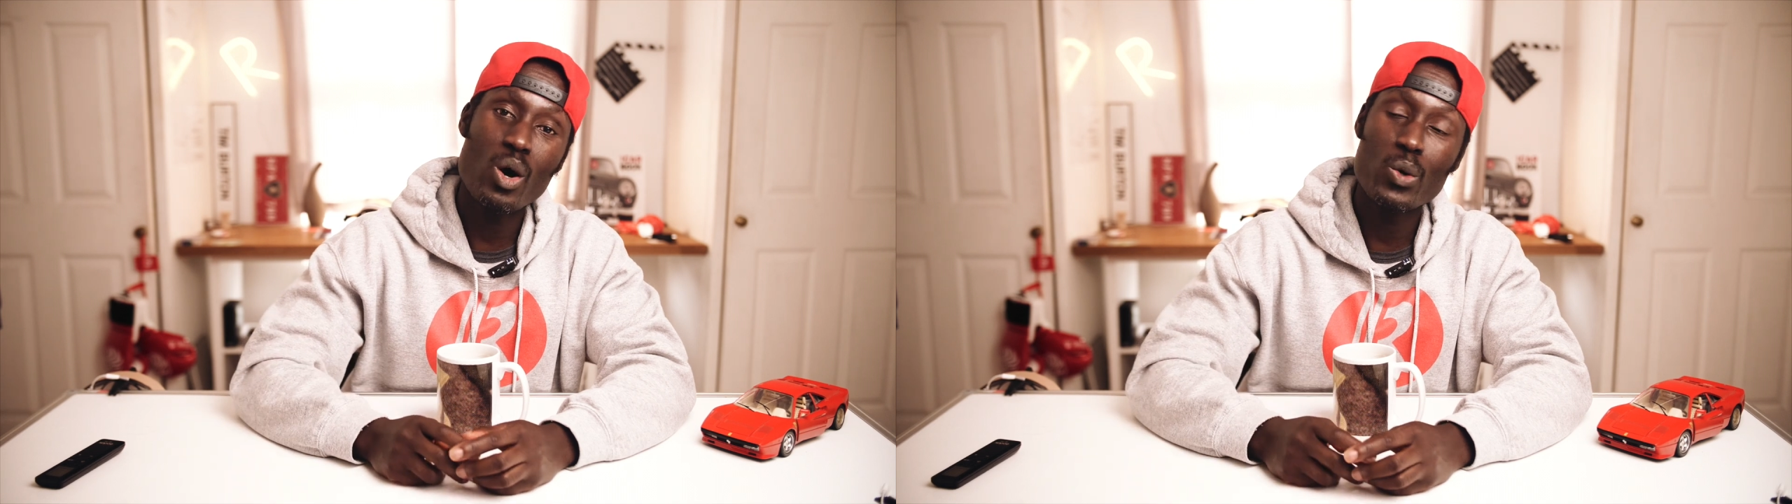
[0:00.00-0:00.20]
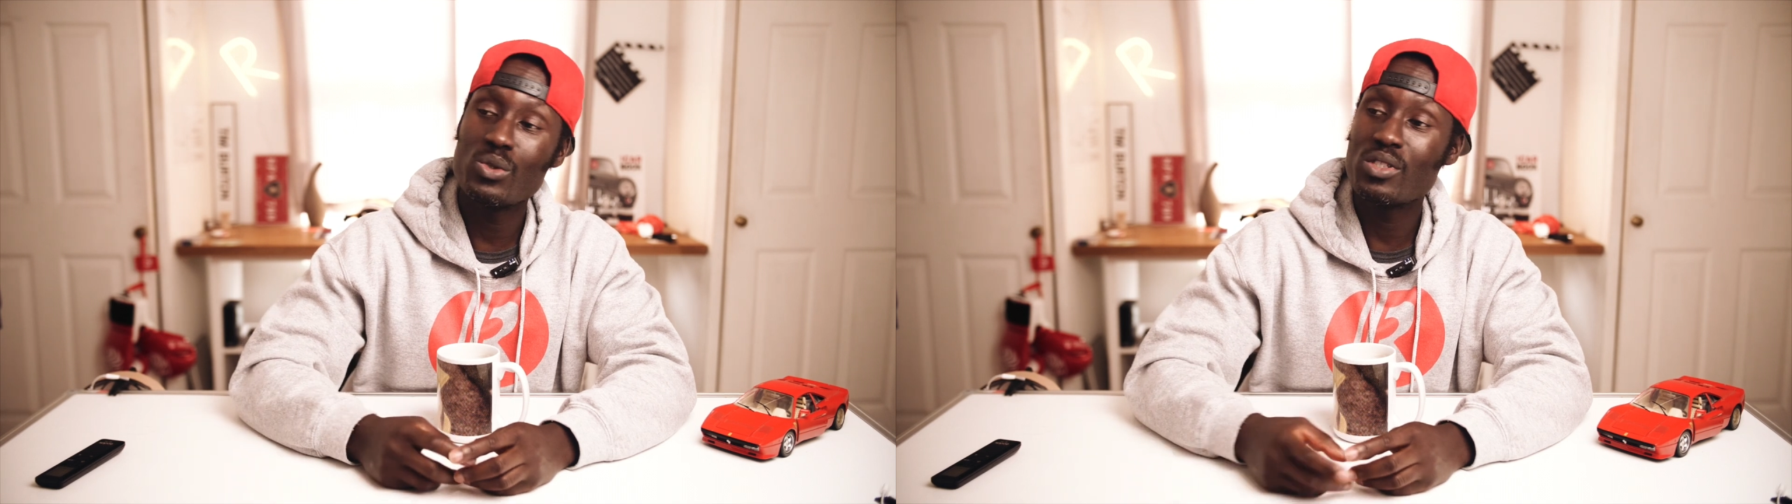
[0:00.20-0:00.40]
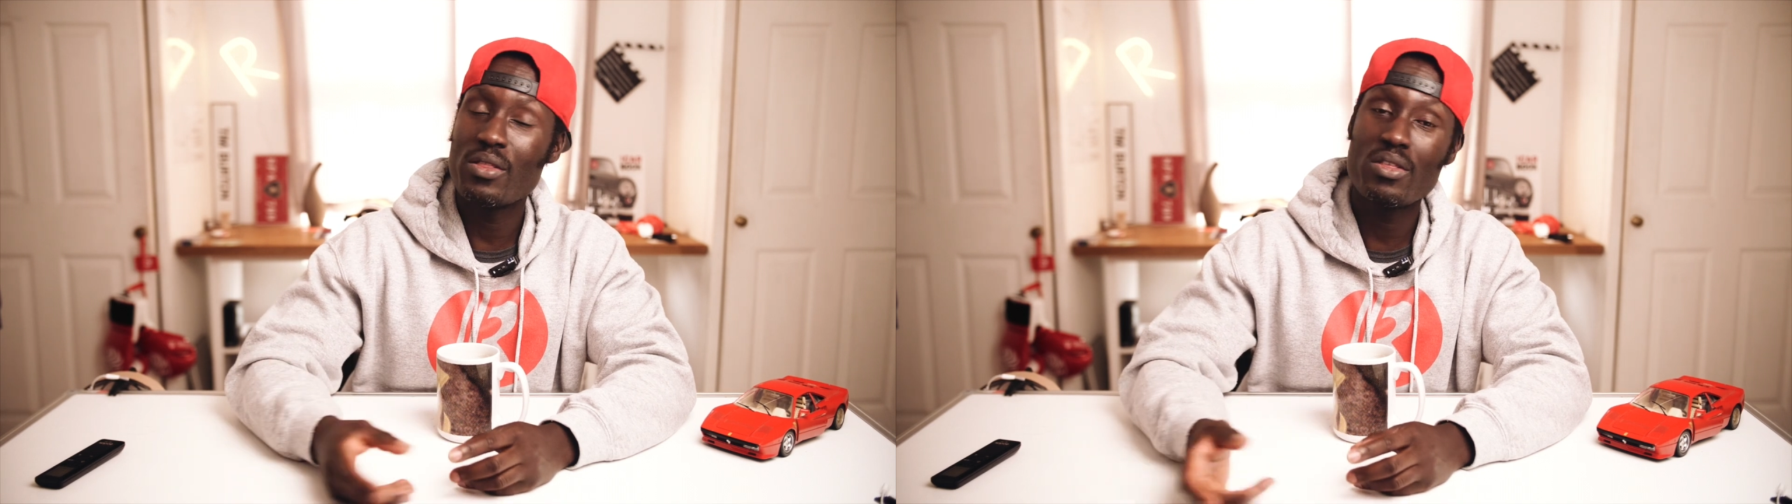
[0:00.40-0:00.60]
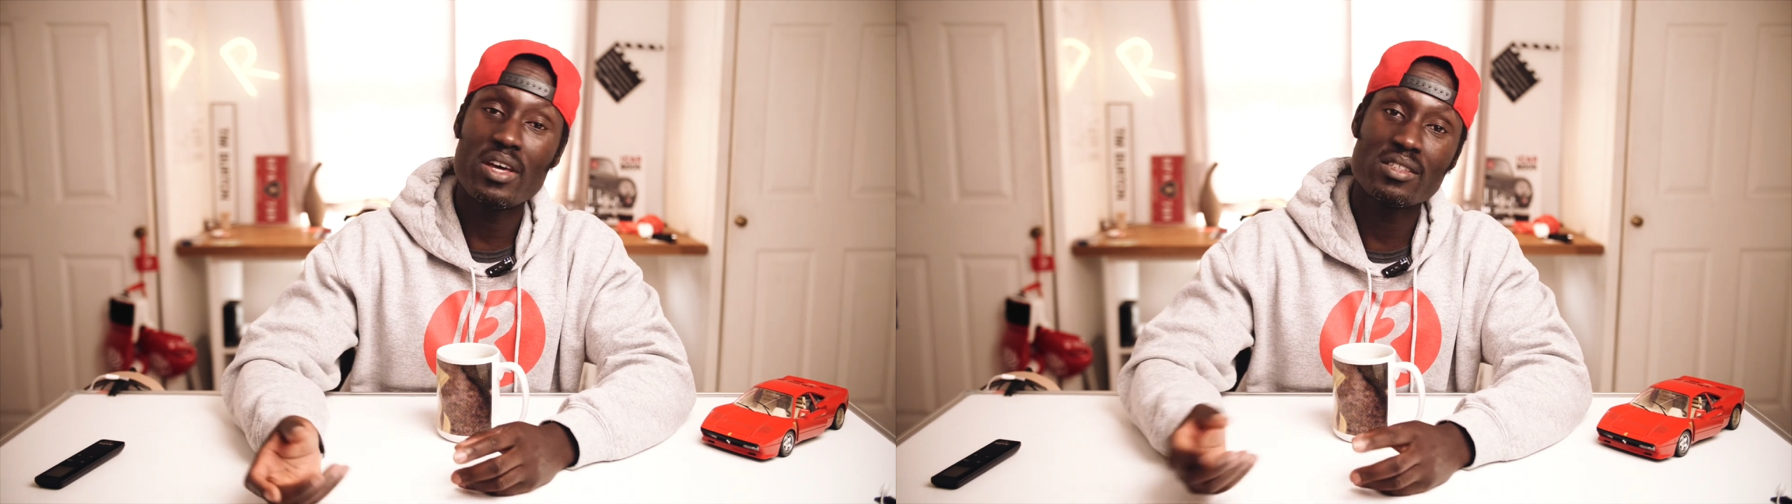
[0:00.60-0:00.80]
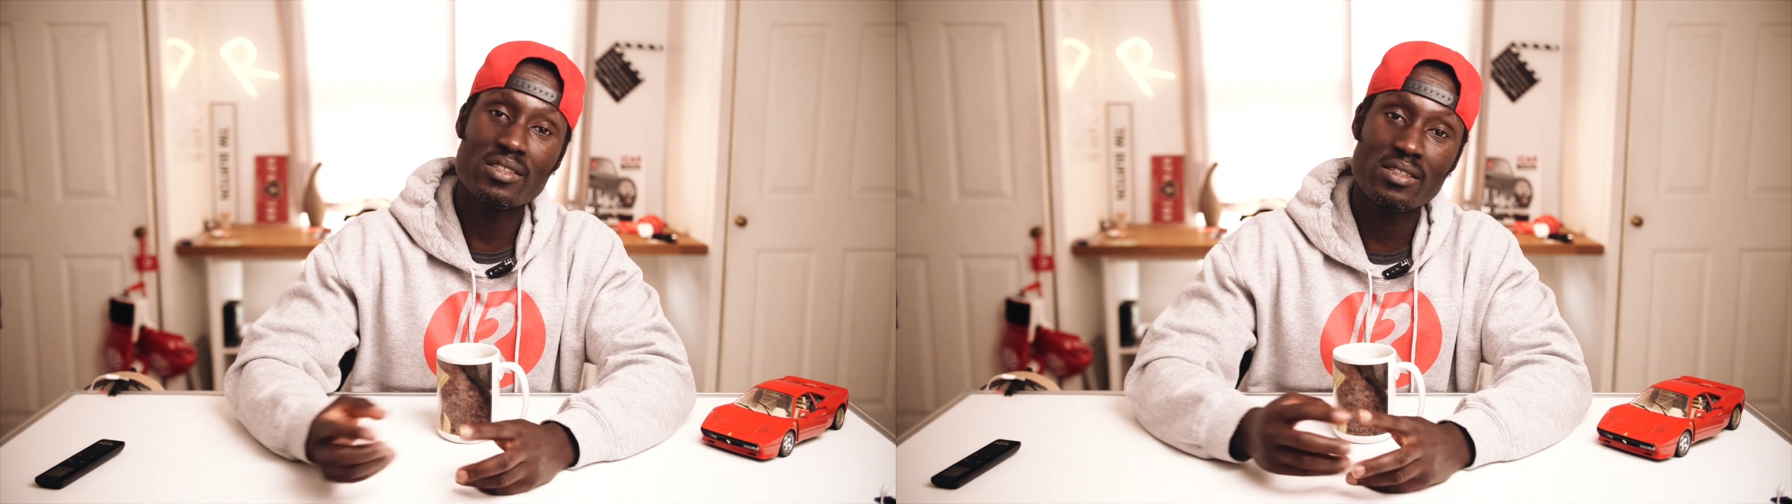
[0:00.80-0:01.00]
owns
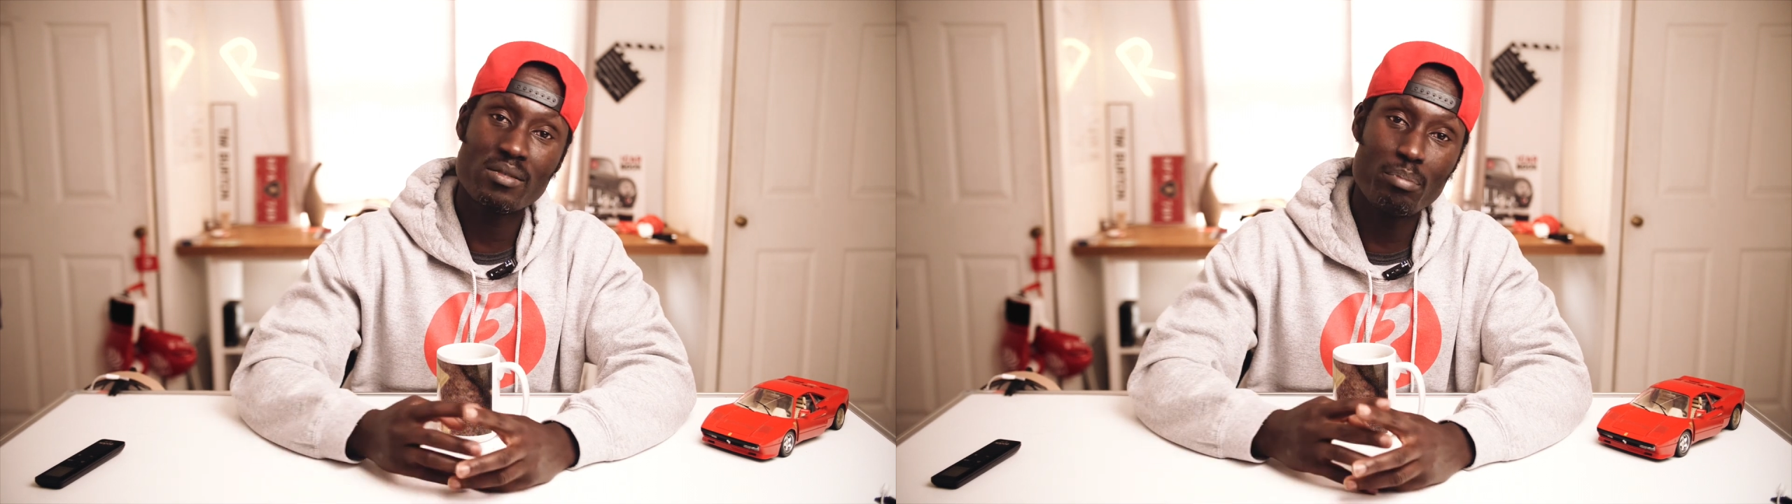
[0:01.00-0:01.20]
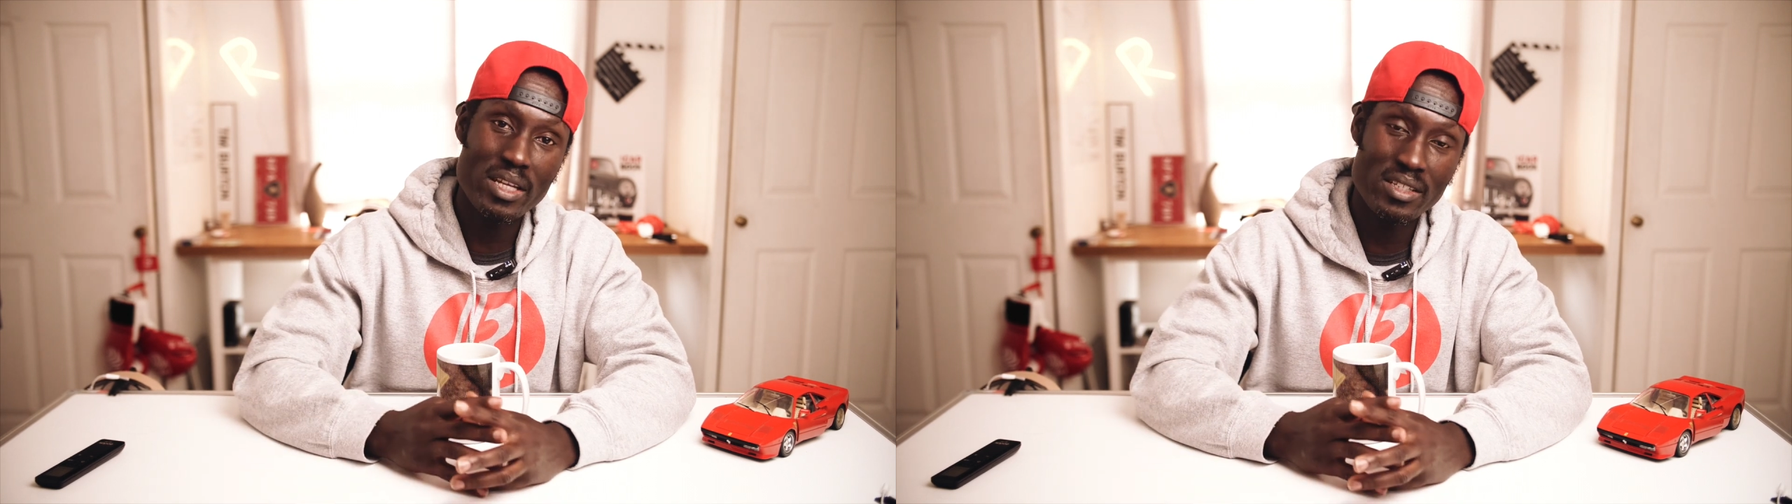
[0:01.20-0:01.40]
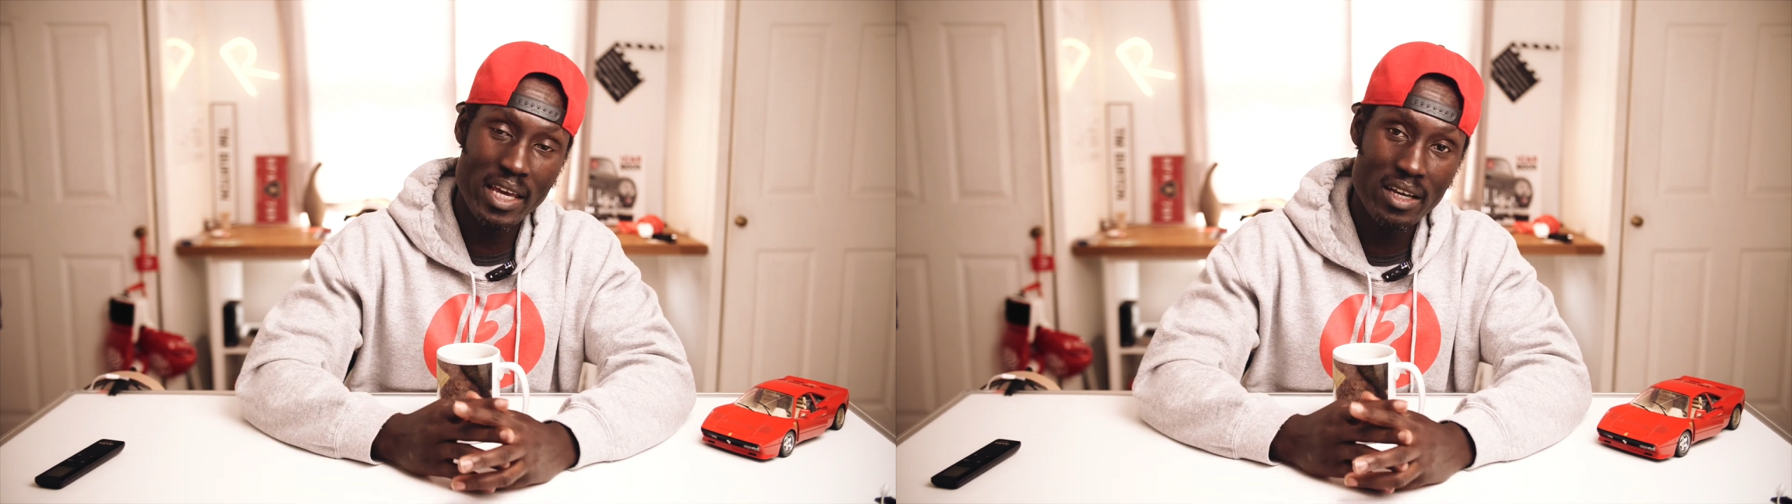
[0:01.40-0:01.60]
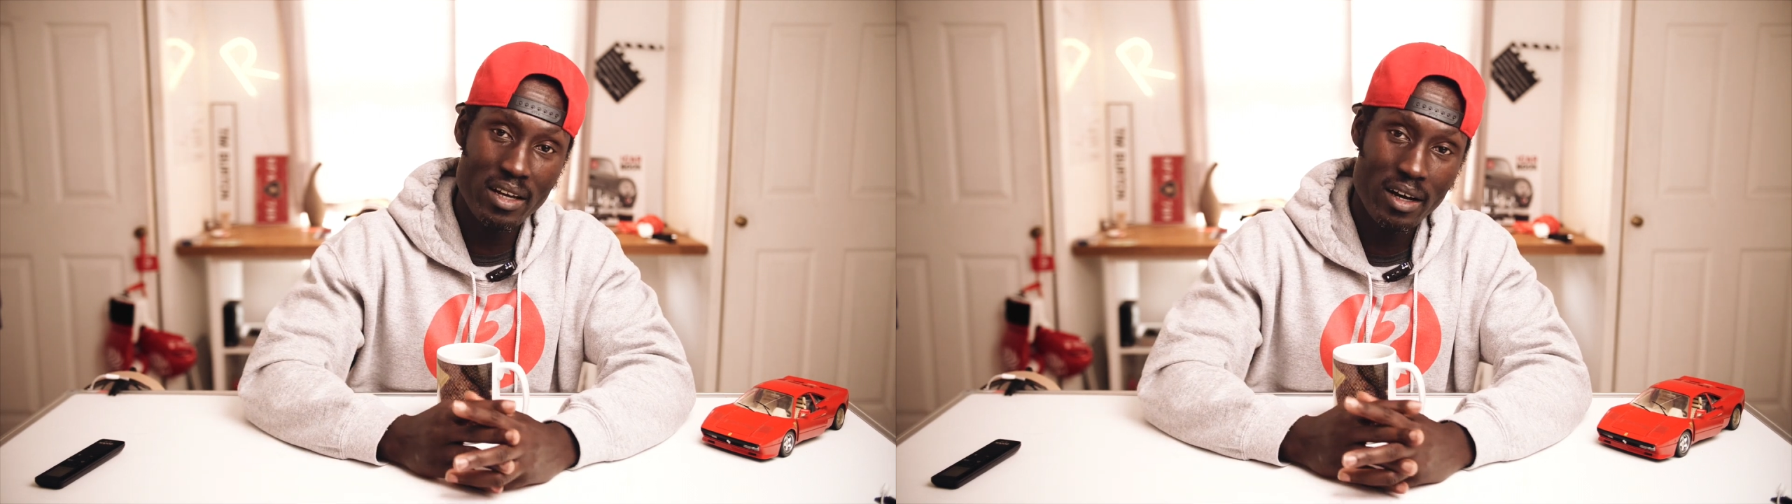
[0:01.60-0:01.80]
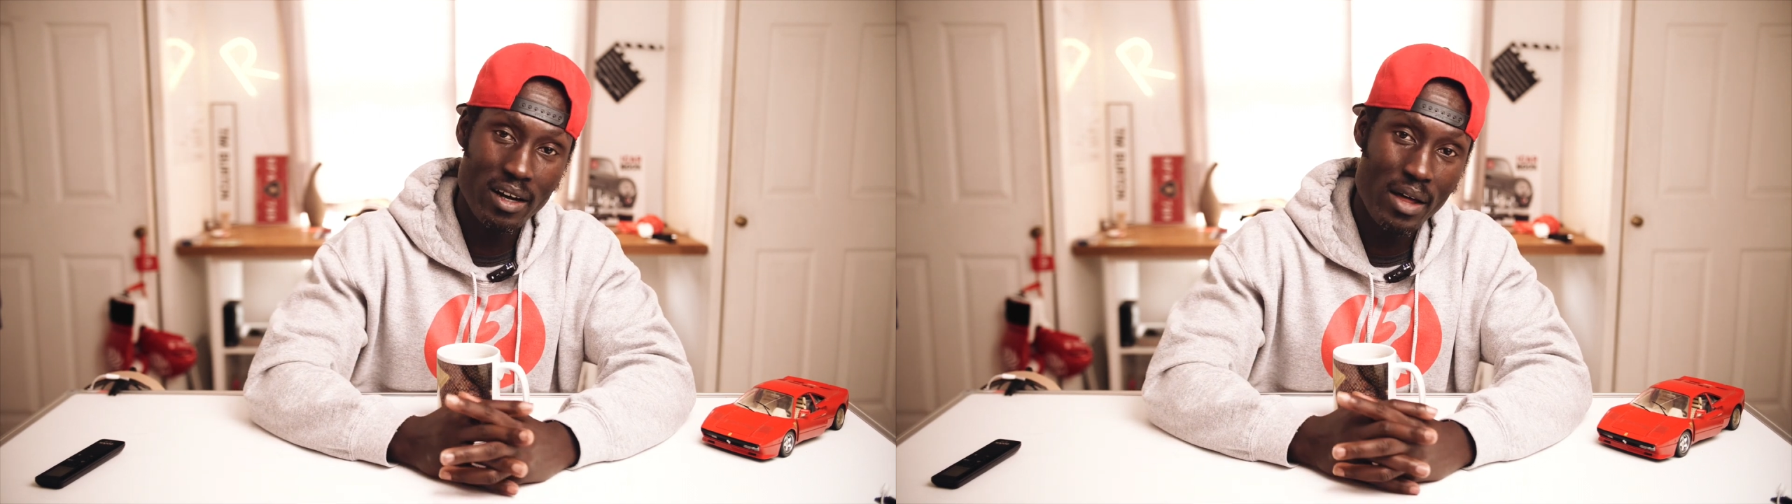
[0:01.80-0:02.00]
this Bentayga.